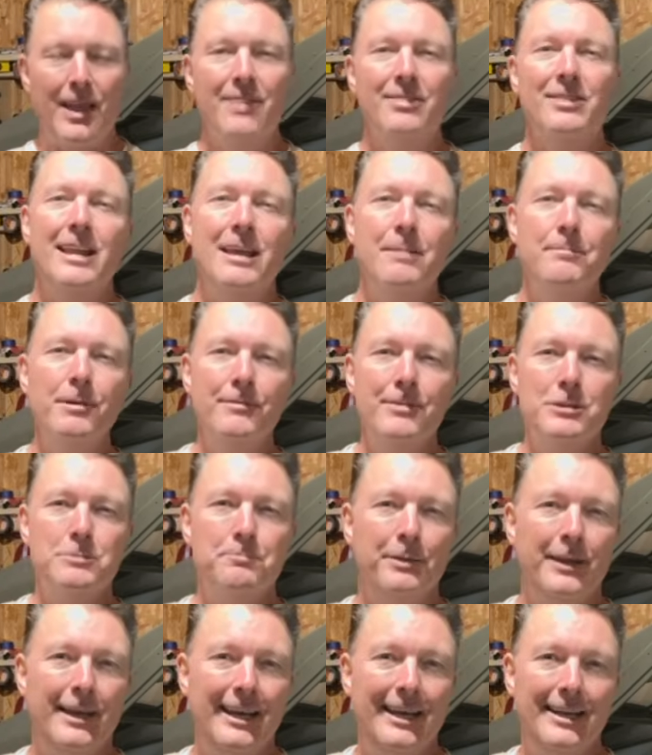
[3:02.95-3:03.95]
The name of his
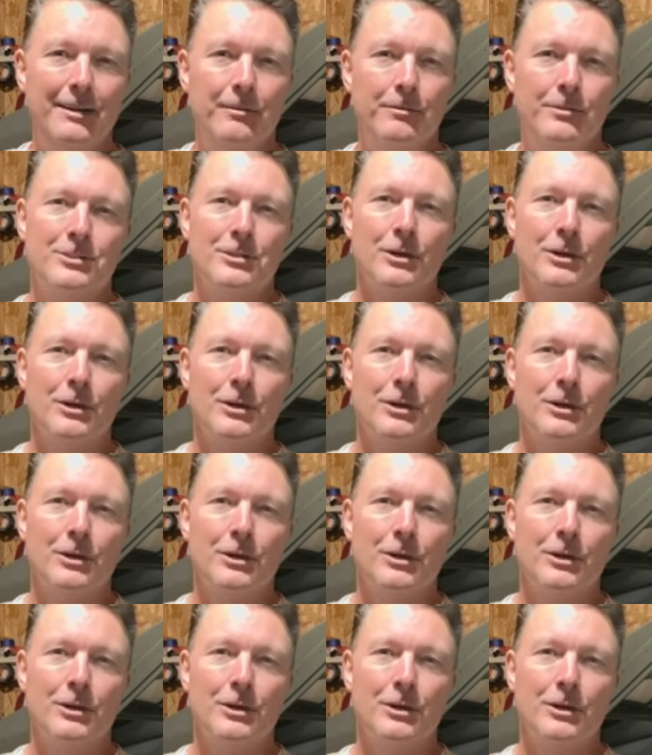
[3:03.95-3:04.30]
plane was the